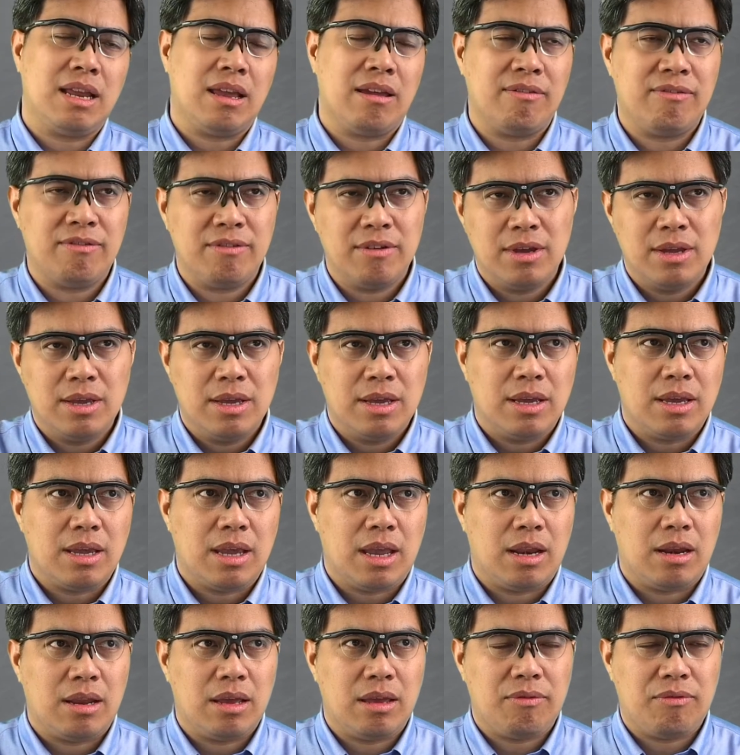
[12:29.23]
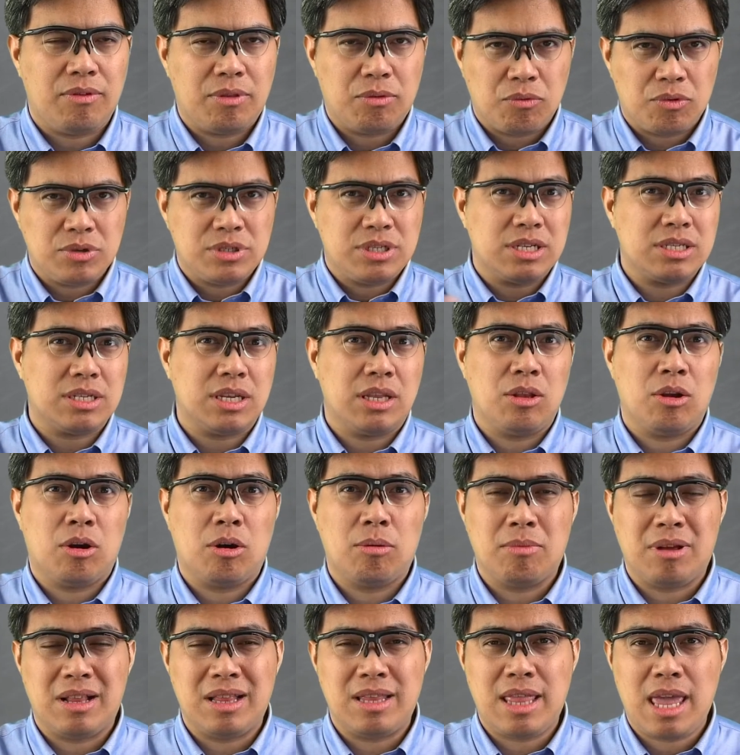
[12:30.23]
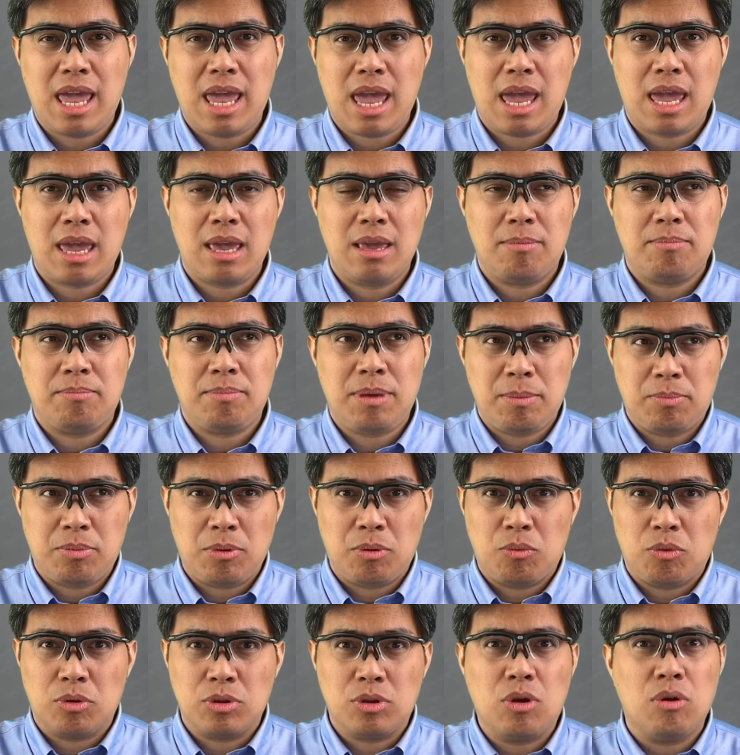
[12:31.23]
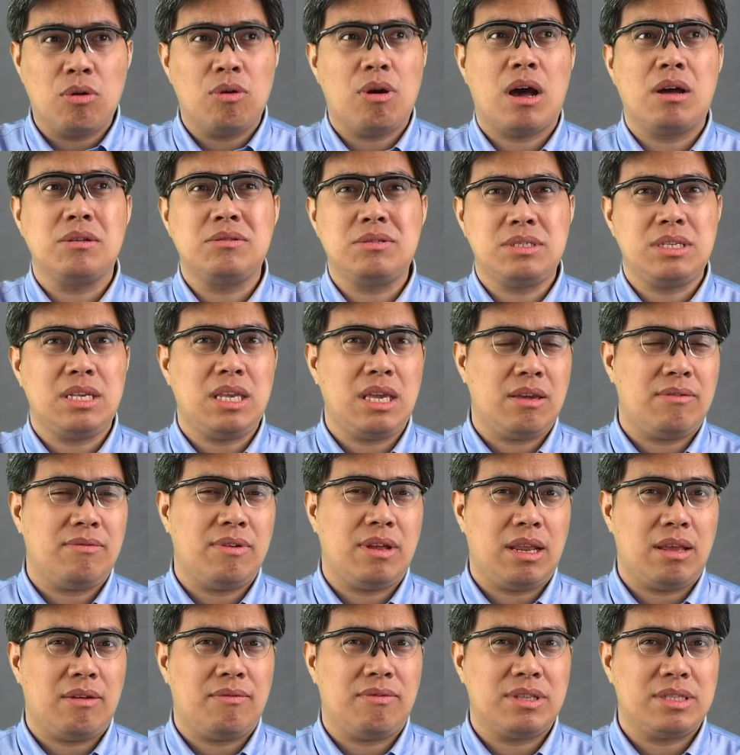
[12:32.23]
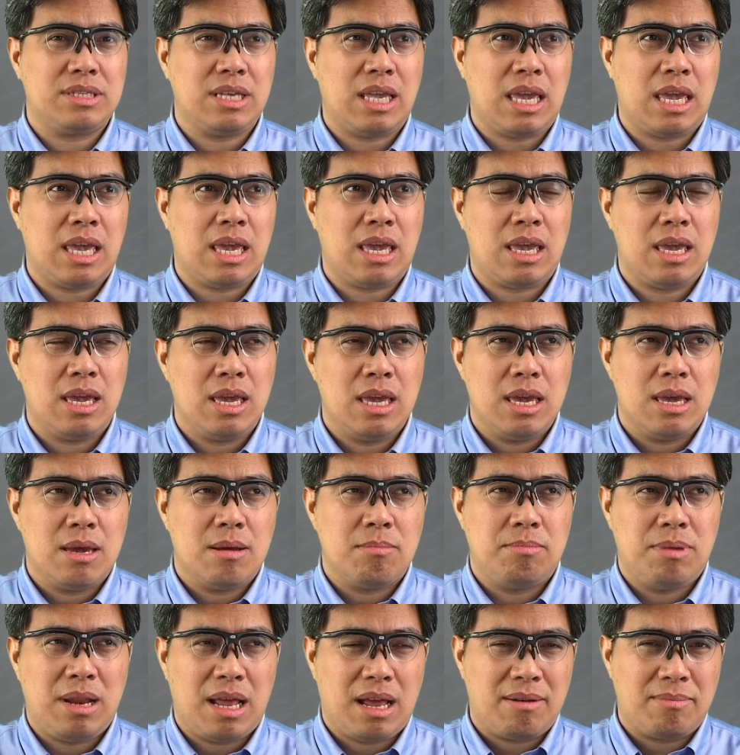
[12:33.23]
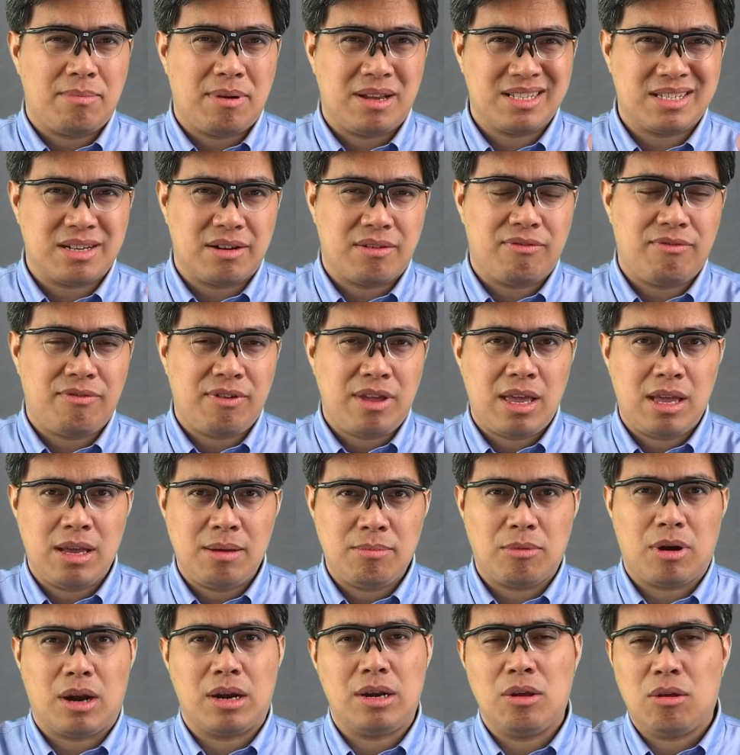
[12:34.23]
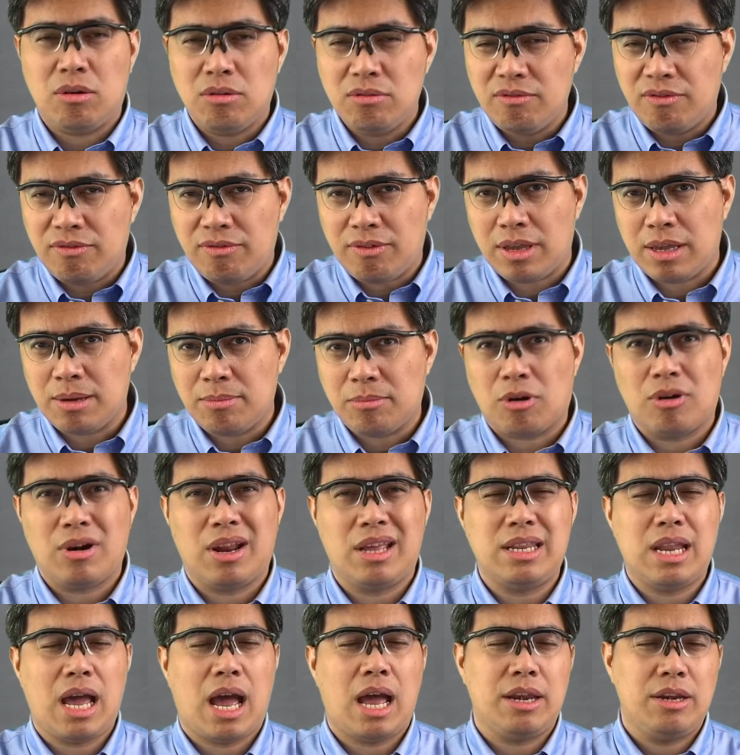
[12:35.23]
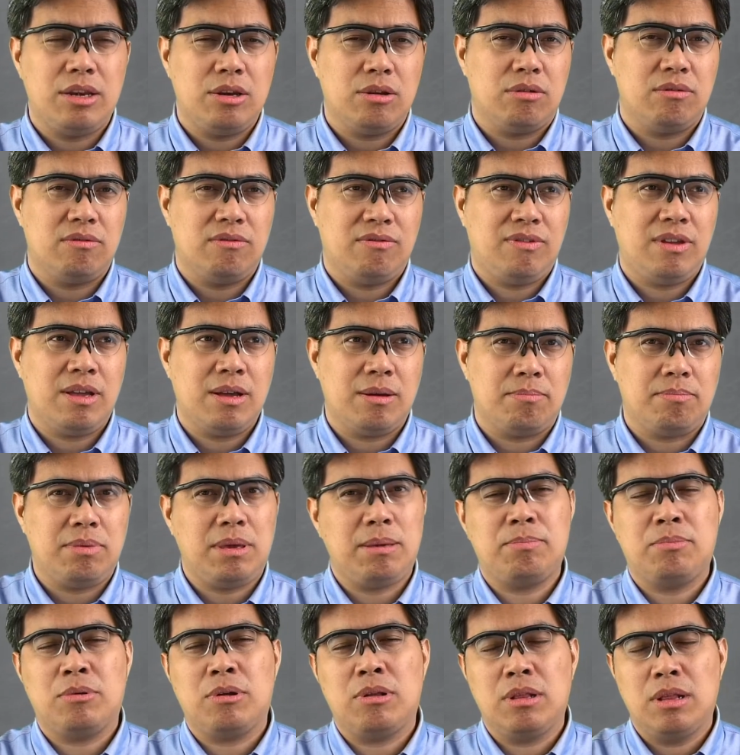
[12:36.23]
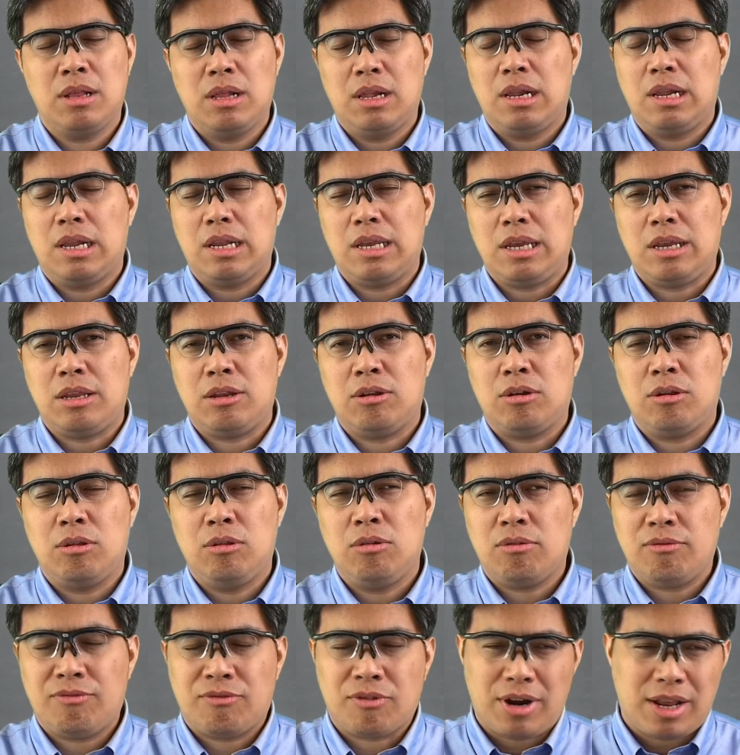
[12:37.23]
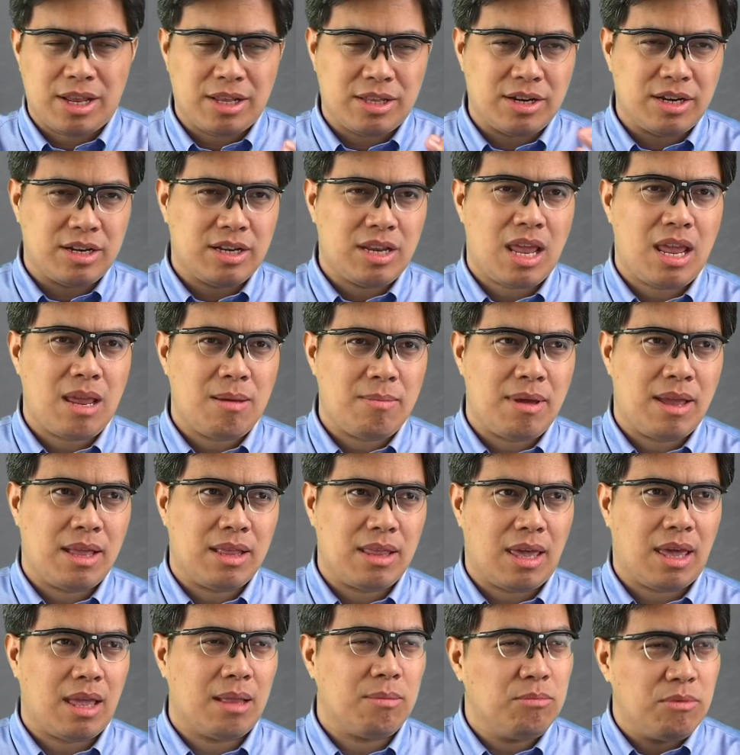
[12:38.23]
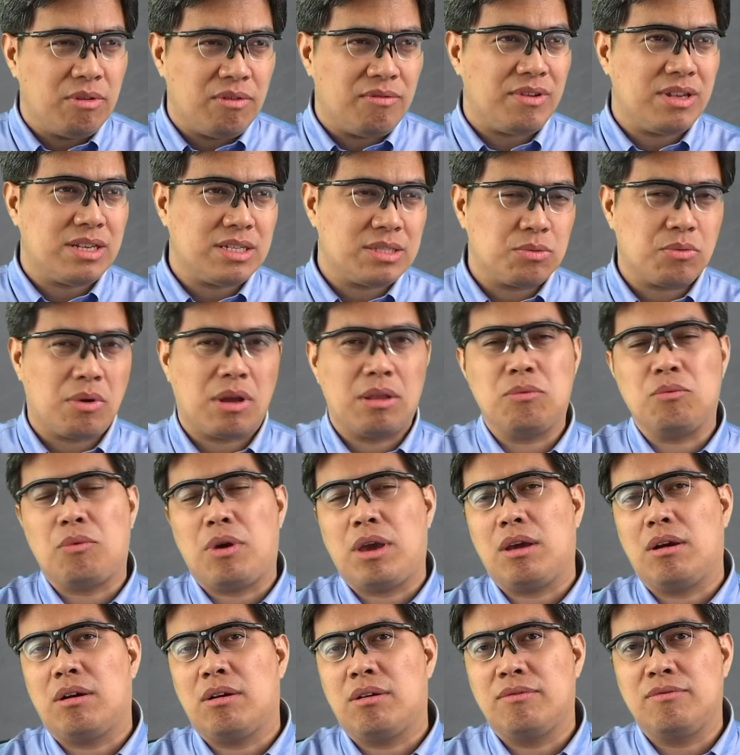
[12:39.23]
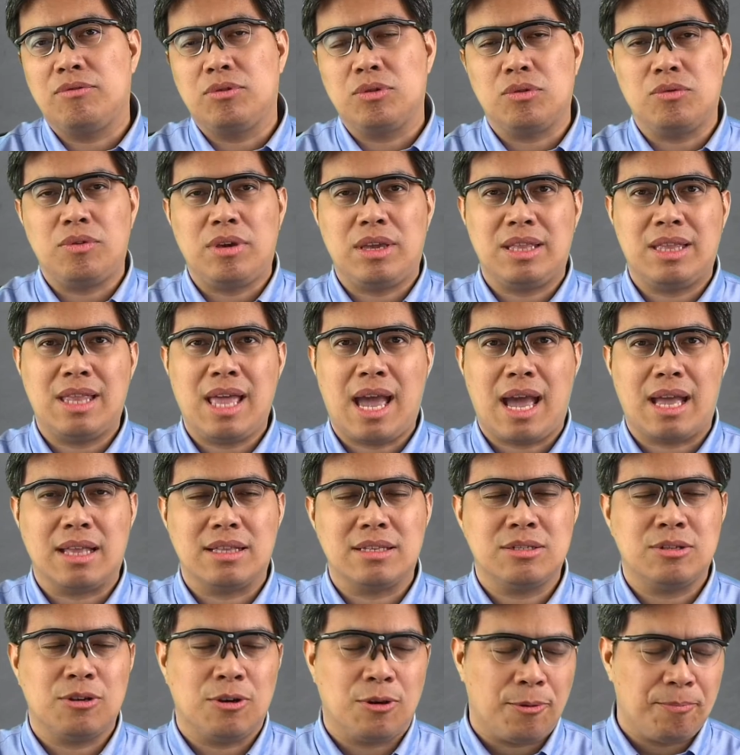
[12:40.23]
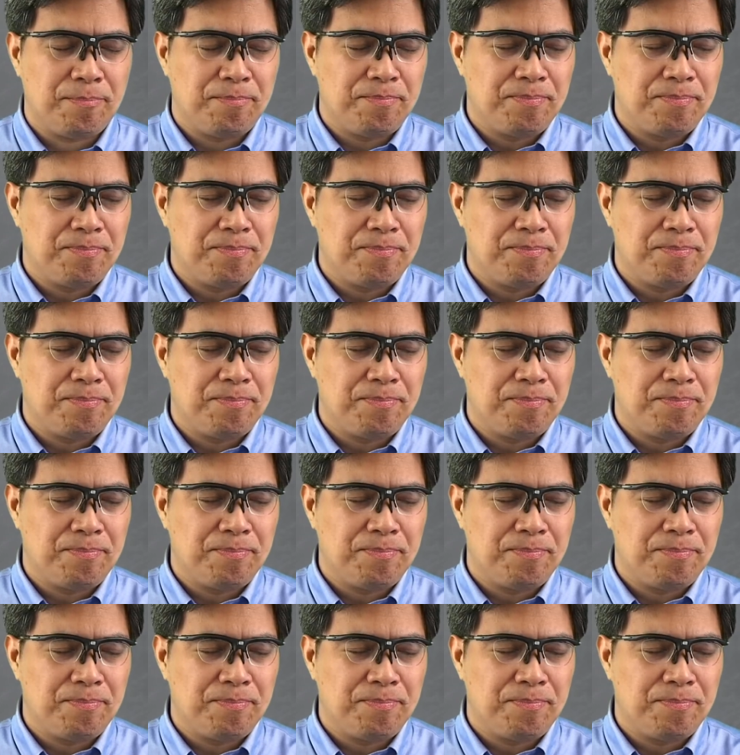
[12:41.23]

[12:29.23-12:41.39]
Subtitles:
If it were just a normal day, people would go out see, even if it's a blockbuster film or known film or an unknown film. People, look for entertainment, and movie is one way of doing that. So,